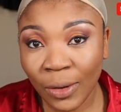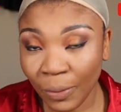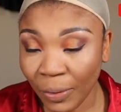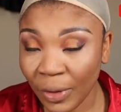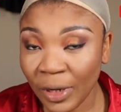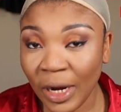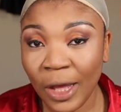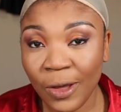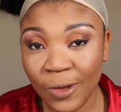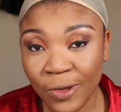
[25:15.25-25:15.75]

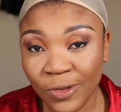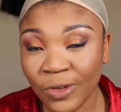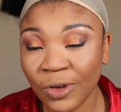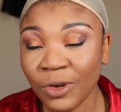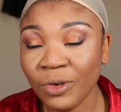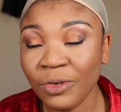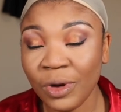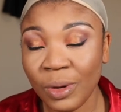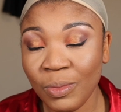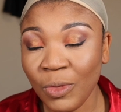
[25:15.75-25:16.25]
When I use a
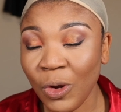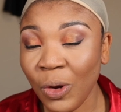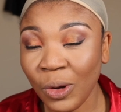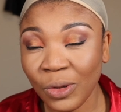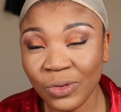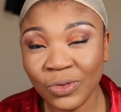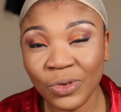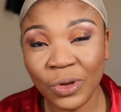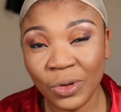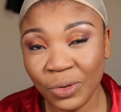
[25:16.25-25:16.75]
cream
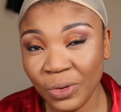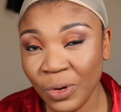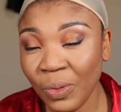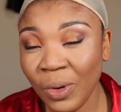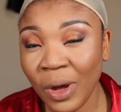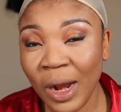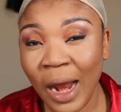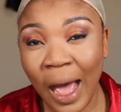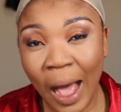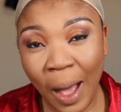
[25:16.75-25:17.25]
contour, you know
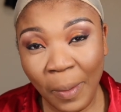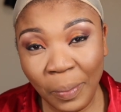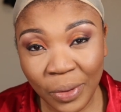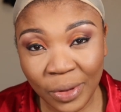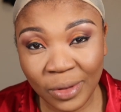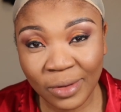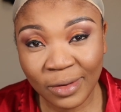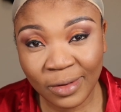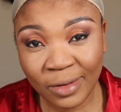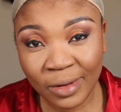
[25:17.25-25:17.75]
what
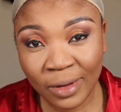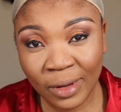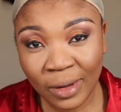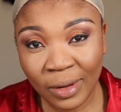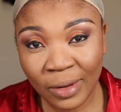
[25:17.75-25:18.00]
happens?